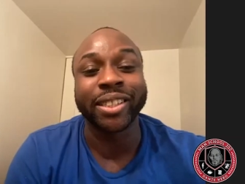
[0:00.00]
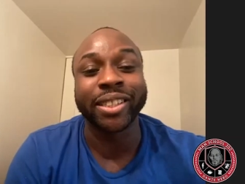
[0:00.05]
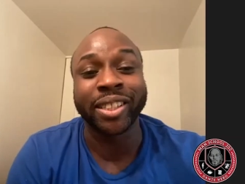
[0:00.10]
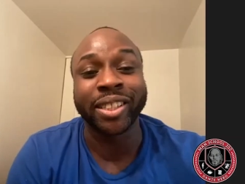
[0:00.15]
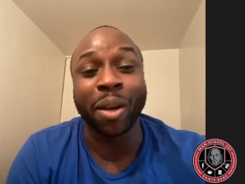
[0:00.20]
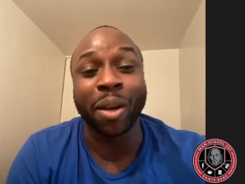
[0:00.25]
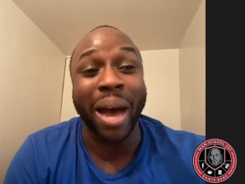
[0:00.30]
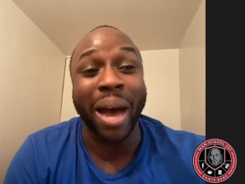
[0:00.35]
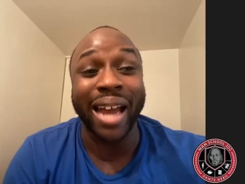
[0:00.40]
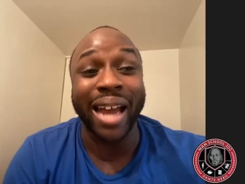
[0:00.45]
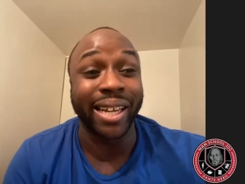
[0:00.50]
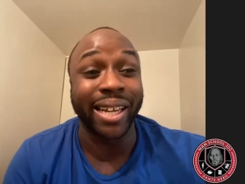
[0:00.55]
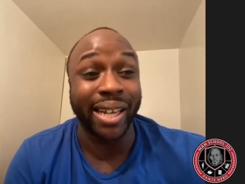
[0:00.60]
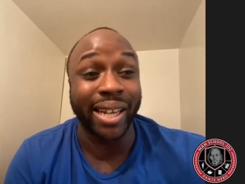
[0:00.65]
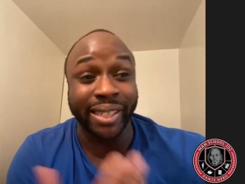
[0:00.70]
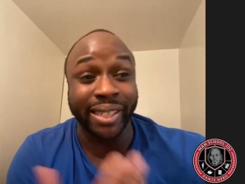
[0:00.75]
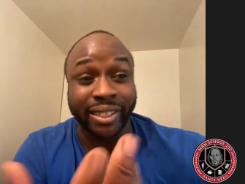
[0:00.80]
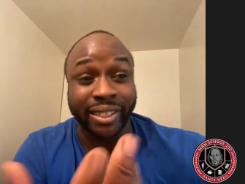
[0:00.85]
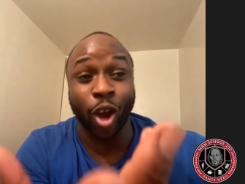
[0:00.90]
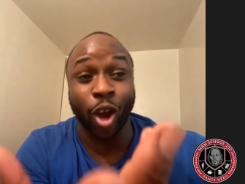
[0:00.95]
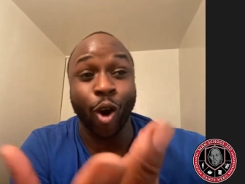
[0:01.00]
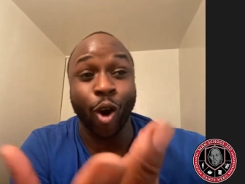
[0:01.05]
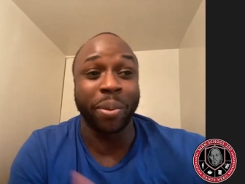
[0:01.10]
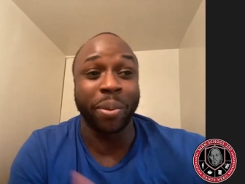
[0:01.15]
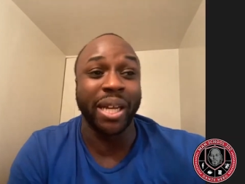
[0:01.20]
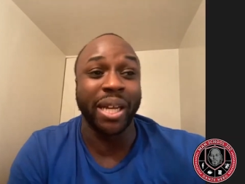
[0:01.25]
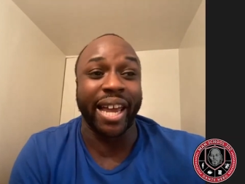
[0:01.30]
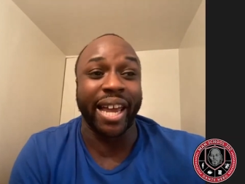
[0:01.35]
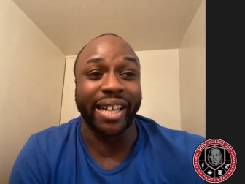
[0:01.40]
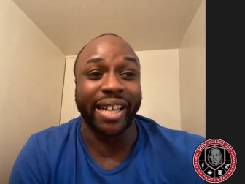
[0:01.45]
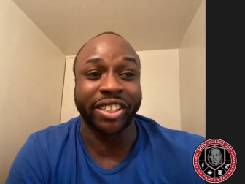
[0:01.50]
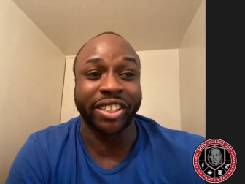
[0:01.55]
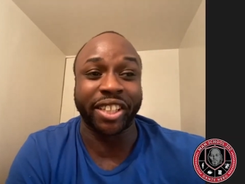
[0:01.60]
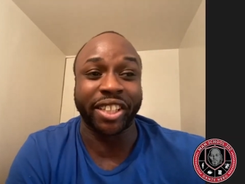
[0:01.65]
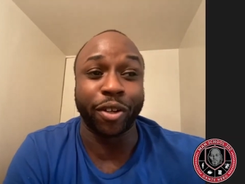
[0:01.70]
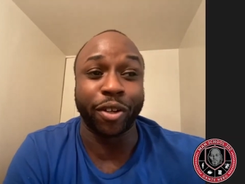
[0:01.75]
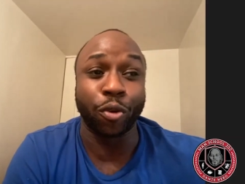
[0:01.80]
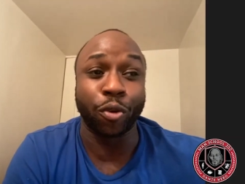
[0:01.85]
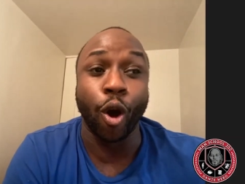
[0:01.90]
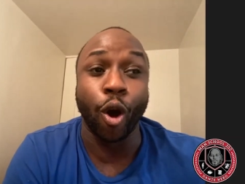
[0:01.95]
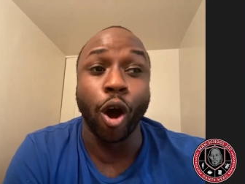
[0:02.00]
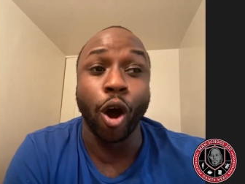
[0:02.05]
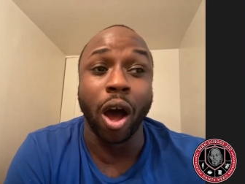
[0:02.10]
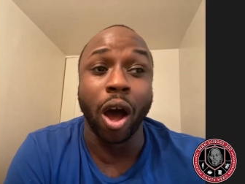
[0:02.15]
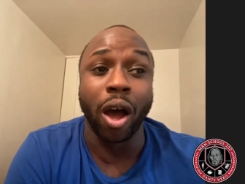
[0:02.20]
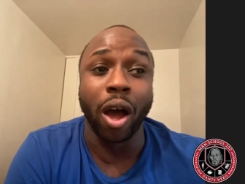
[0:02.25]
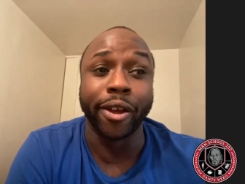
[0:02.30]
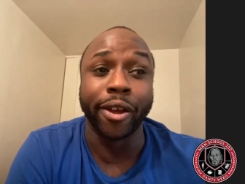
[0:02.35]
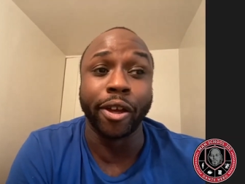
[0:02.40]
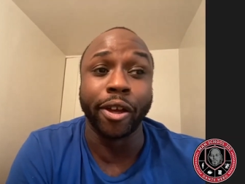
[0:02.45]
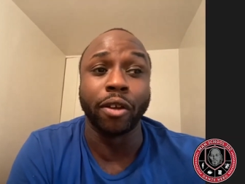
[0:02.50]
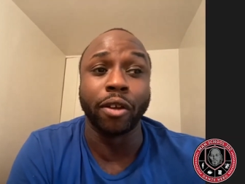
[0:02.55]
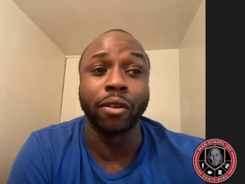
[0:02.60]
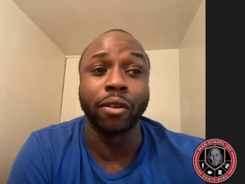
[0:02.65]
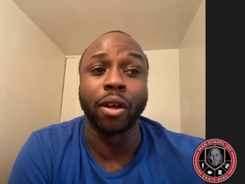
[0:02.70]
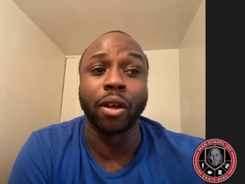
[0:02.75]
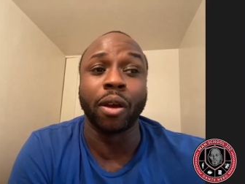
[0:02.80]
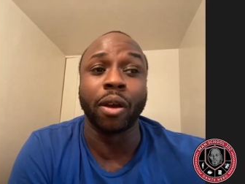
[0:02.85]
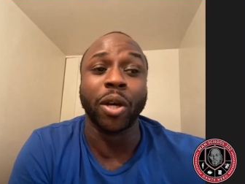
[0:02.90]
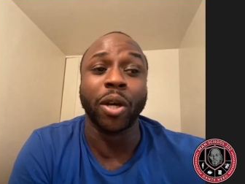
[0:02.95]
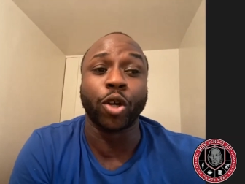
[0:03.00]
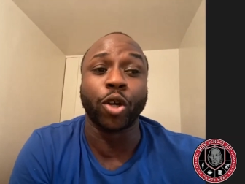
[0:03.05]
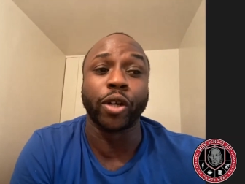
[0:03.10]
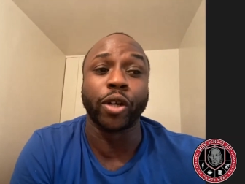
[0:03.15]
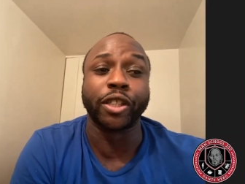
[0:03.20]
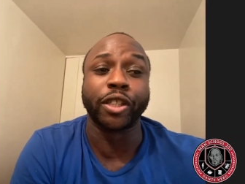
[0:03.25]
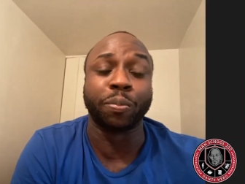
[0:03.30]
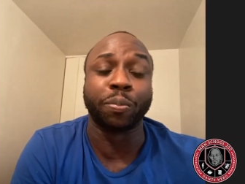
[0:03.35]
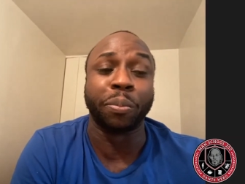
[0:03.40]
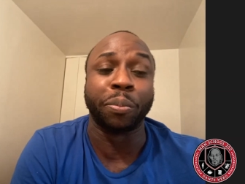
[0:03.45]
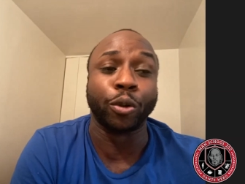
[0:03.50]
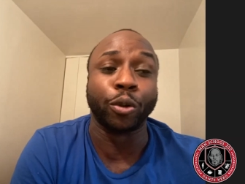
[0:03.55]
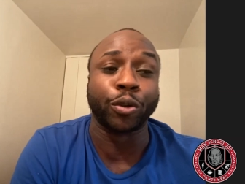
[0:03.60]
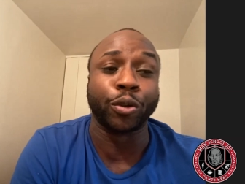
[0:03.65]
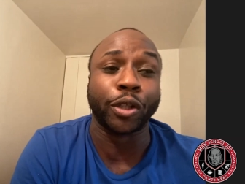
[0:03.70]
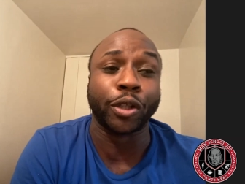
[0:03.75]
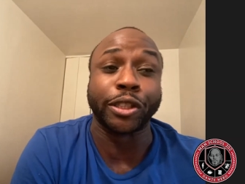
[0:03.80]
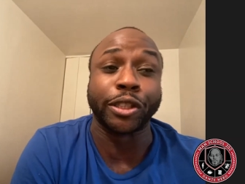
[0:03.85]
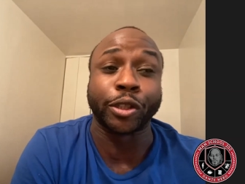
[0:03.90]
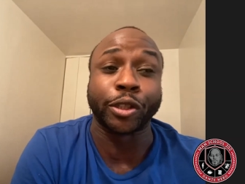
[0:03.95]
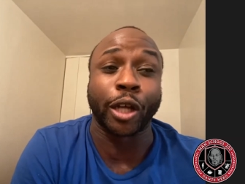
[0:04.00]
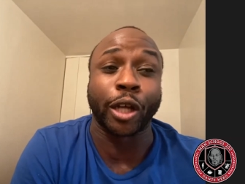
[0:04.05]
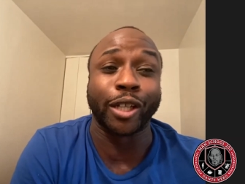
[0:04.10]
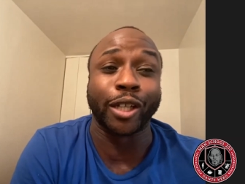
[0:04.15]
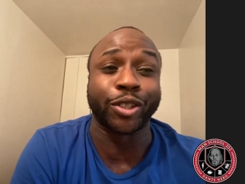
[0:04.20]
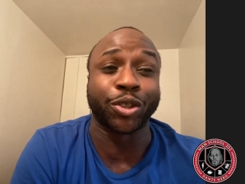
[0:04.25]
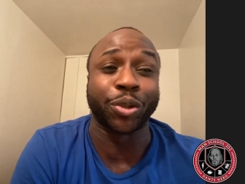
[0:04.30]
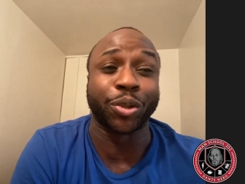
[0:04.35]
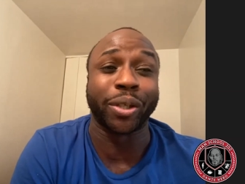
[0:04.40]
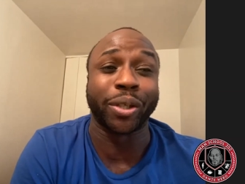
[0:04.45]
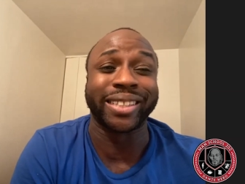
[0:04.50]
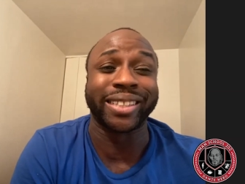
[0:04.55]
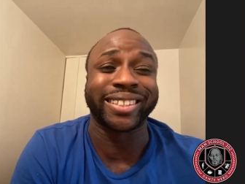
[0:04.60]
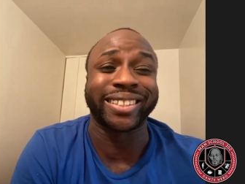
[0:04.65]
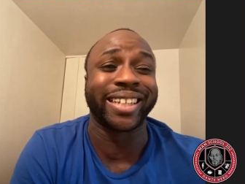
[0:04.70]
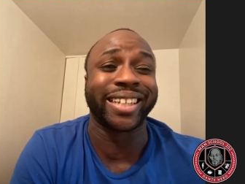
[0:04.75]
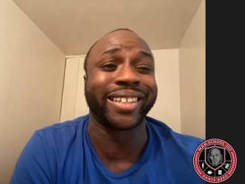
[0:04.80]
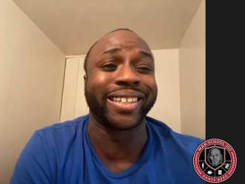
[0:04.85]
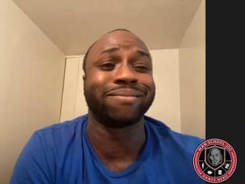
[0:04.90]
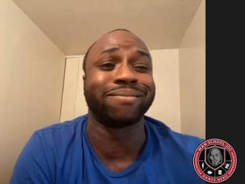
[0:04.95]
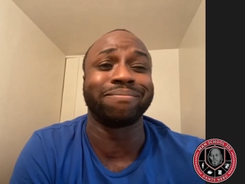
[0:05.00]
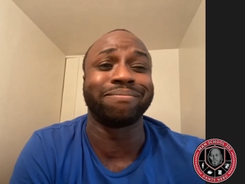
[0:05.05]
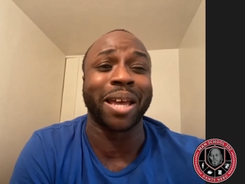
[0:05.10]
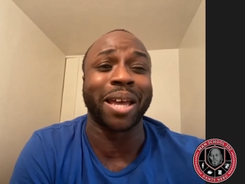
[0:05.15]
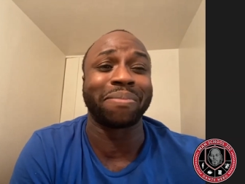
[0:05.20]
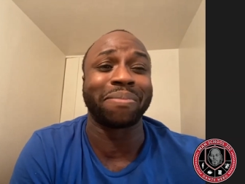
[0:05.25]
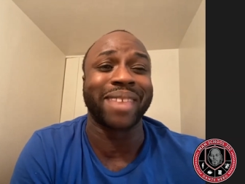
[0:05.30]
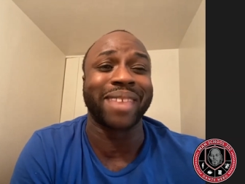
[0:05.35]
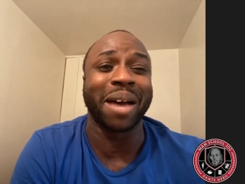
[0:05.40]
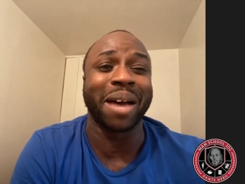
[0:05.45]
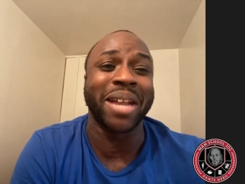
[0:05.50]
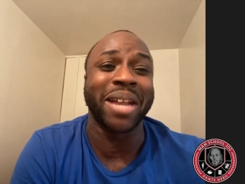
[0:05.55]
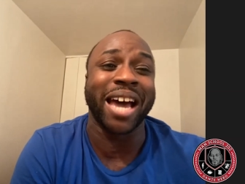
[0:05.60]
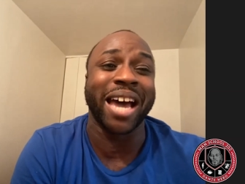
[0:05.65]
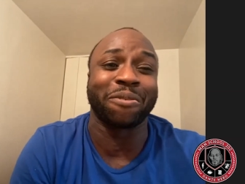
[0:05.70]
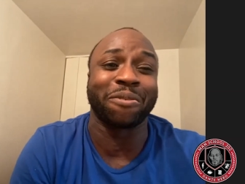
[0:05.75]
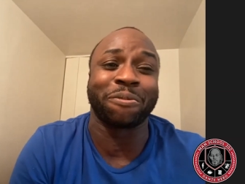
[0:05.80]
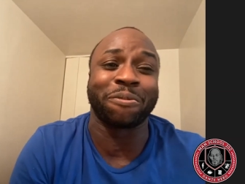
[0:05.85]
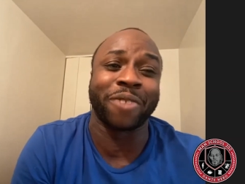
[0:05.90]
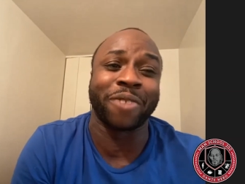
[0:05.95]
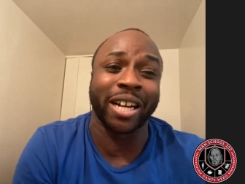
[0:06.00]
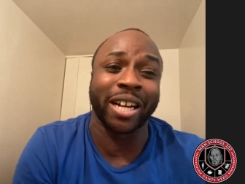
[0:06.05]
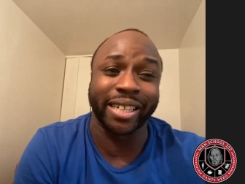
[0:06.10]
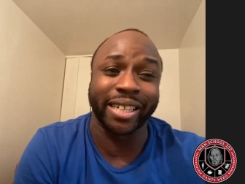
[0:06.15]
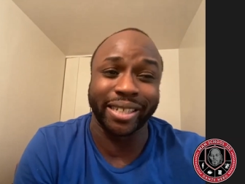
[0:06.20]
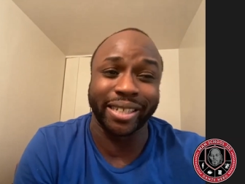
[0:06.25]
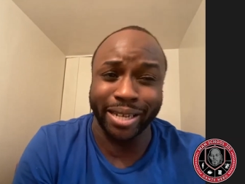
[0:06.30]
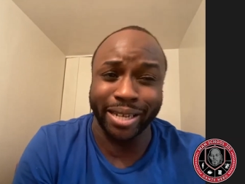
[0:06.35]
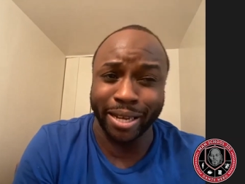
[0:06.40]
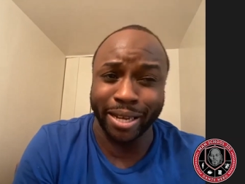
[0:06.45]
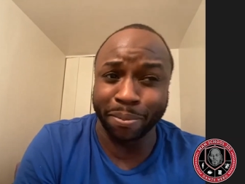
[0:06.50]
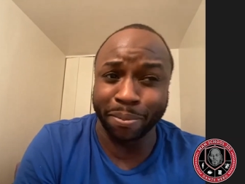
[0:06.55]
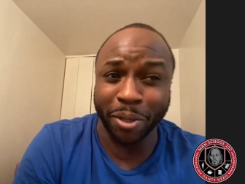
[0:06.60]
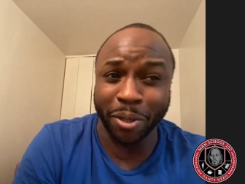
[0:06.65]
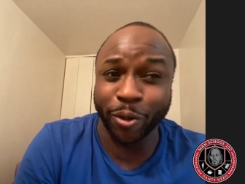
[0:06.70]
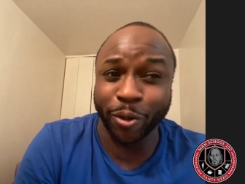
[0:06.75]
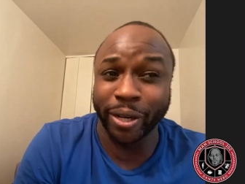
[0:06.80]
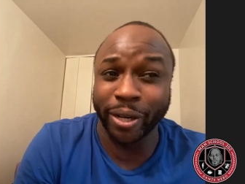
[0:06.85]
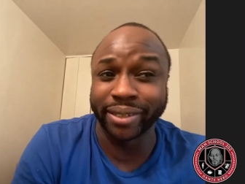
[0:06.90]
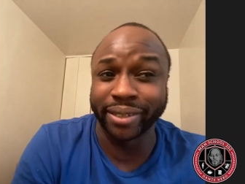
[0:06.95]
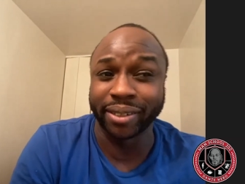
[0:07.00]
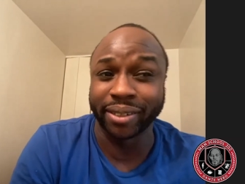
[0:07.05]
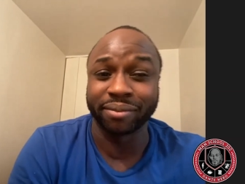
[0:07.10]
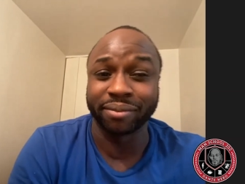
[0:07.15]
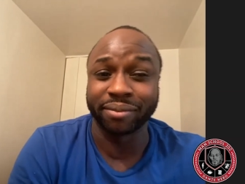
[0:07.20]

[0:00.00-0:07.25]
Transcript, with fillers: to somebody and they told me that shit. Oh, immigrants built this country. And I said, I'm not a fucking immigrant.